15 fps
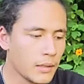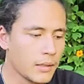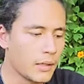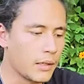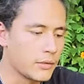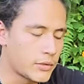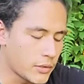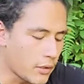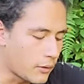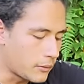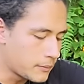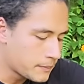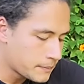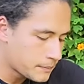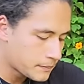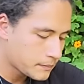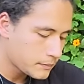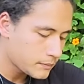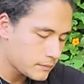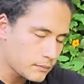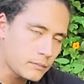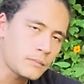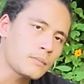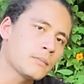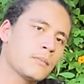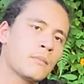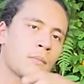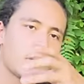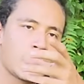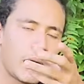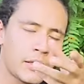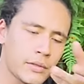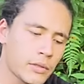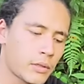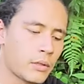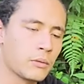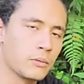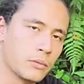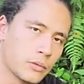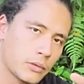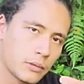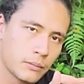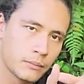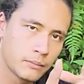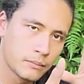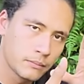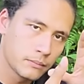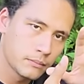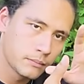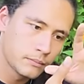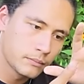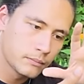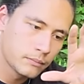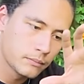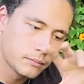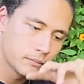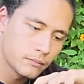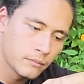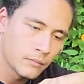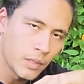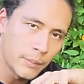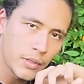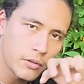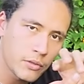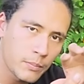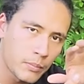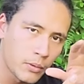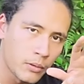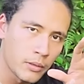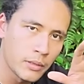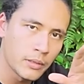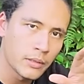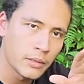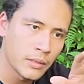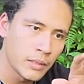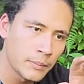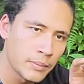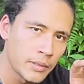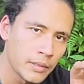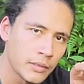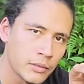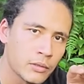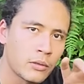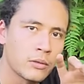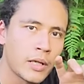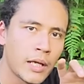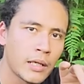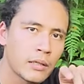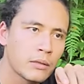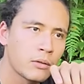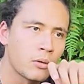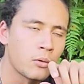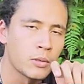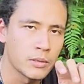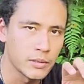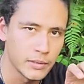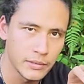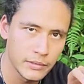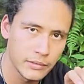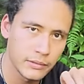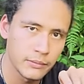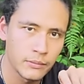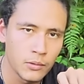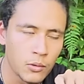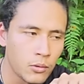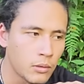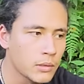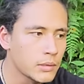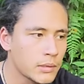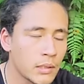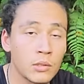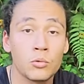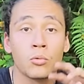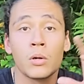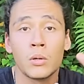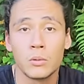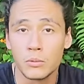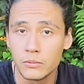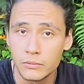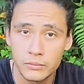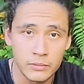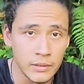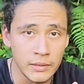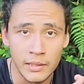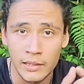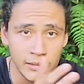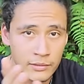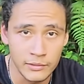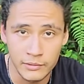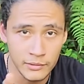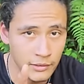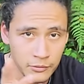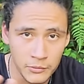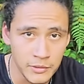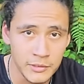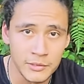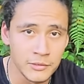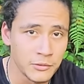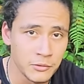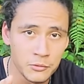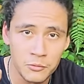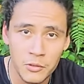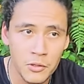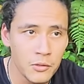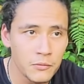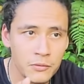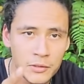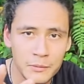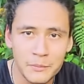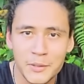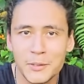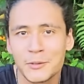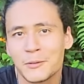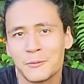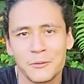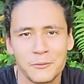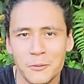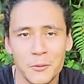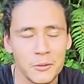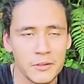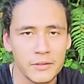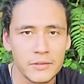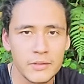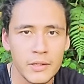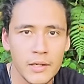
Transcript: And so, as it goes, Namir is born in a place called Hain Ortis, or a grove, in essence. That's what it is, a grove in the middle of a forest,